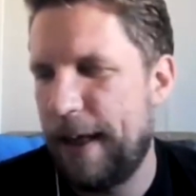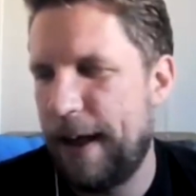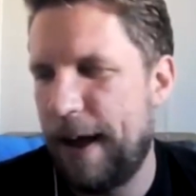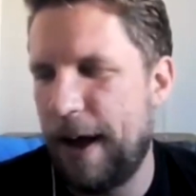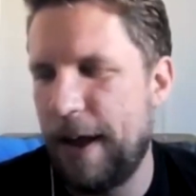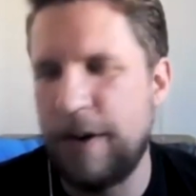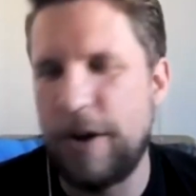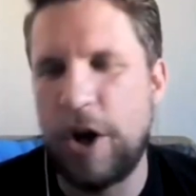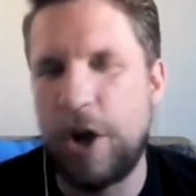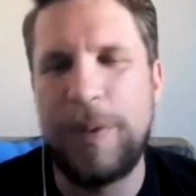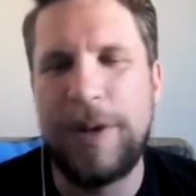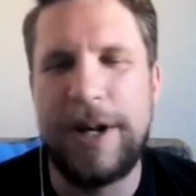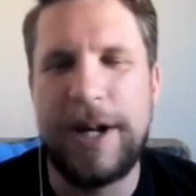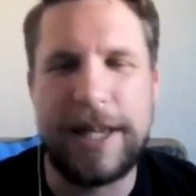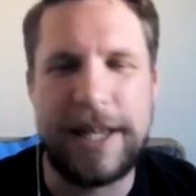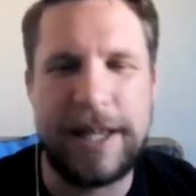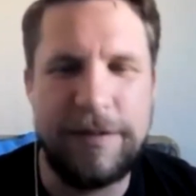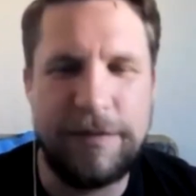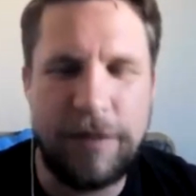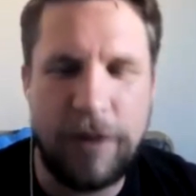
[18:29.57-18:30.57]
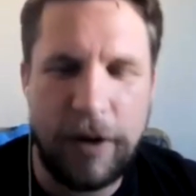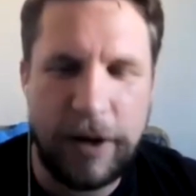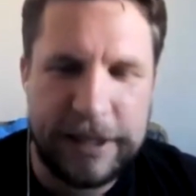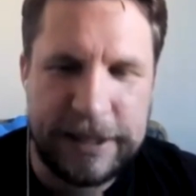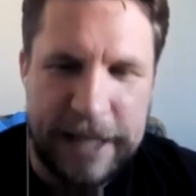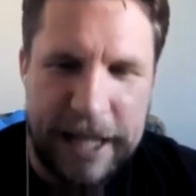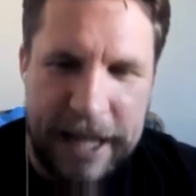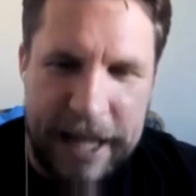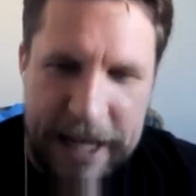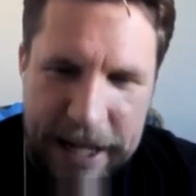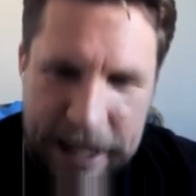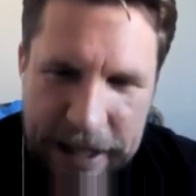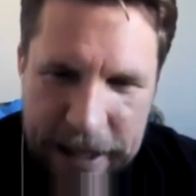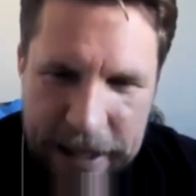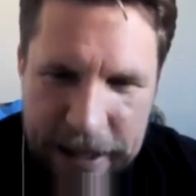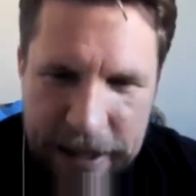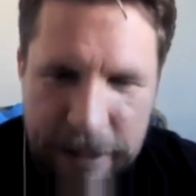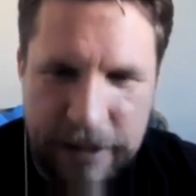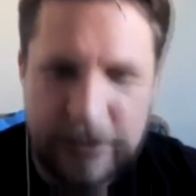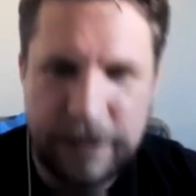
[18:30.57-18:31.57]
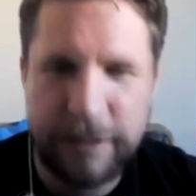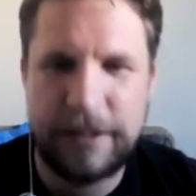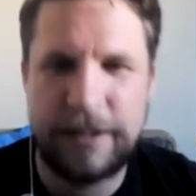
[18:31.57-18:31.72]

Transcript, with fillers: unknowingly invite it in?